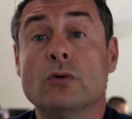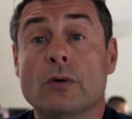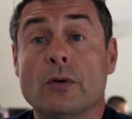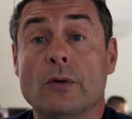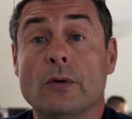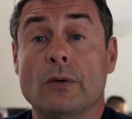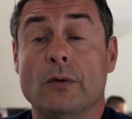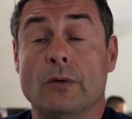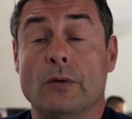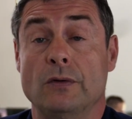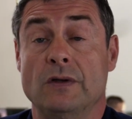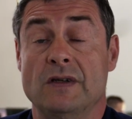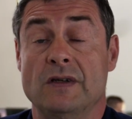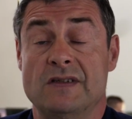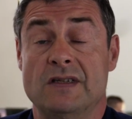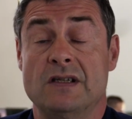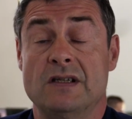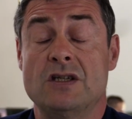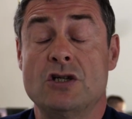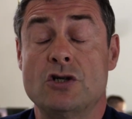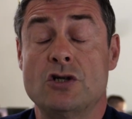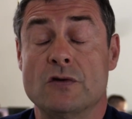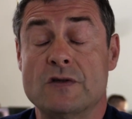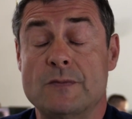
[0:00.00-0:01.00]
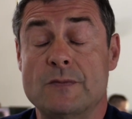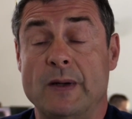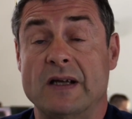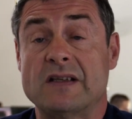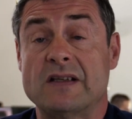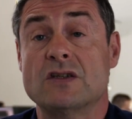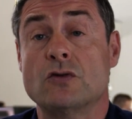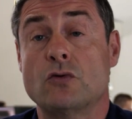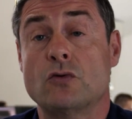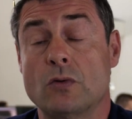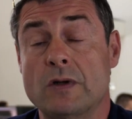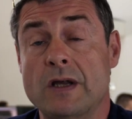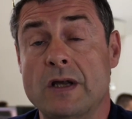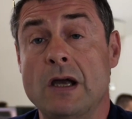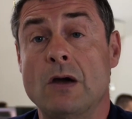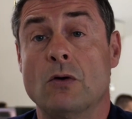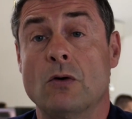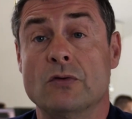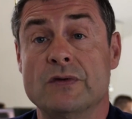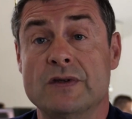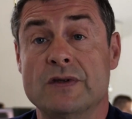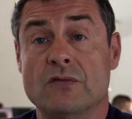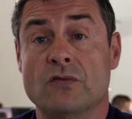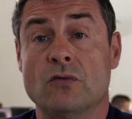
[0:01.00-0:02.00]
We also had specific
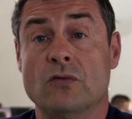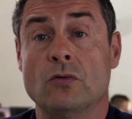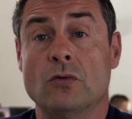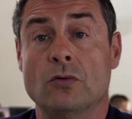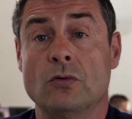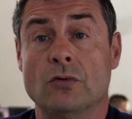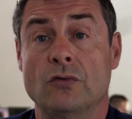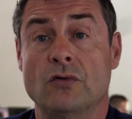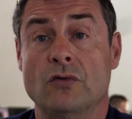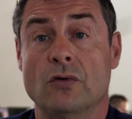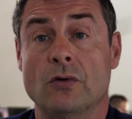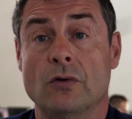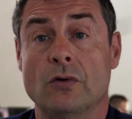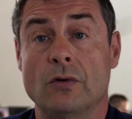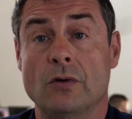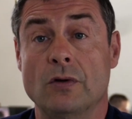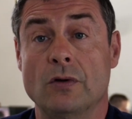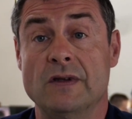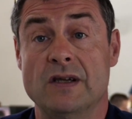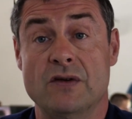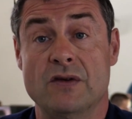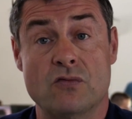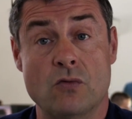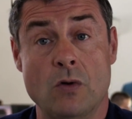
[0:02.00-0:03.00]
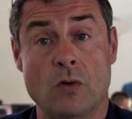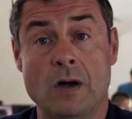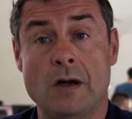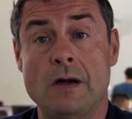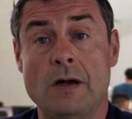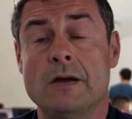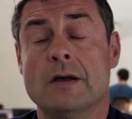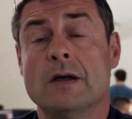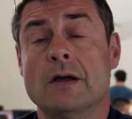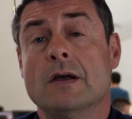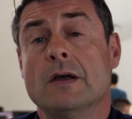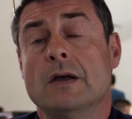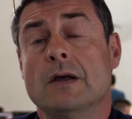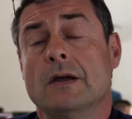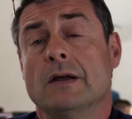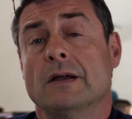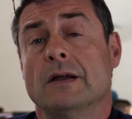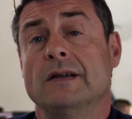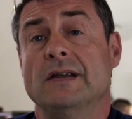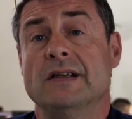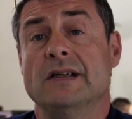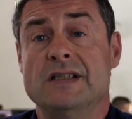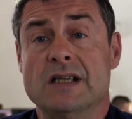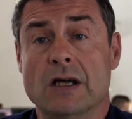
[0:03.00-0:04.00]
requirements with regard to the voices and dialogue.
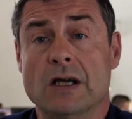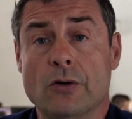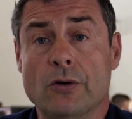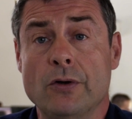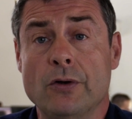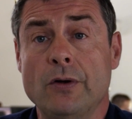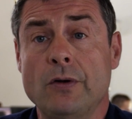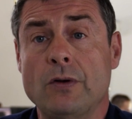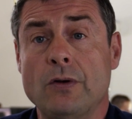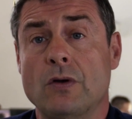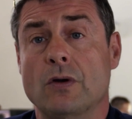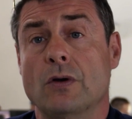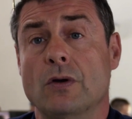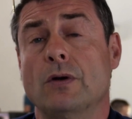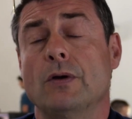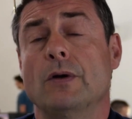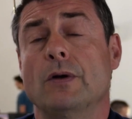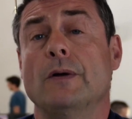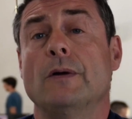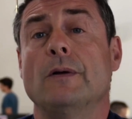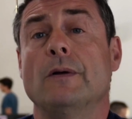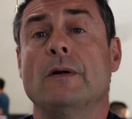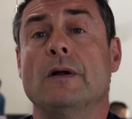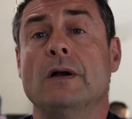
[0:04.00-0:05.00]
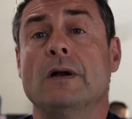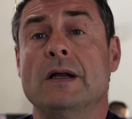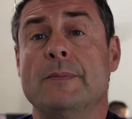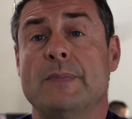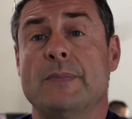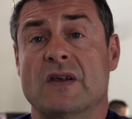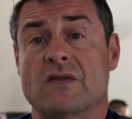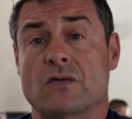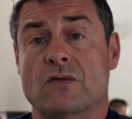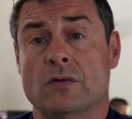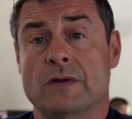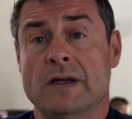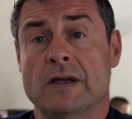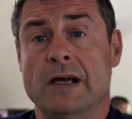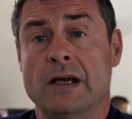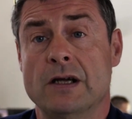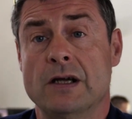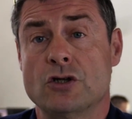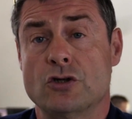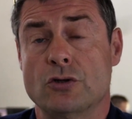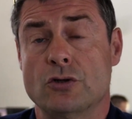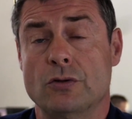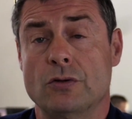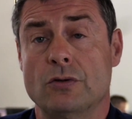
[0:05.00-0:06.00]
The characters are all English apart from
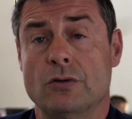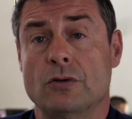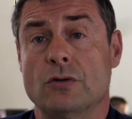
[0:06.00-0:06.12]
Hercule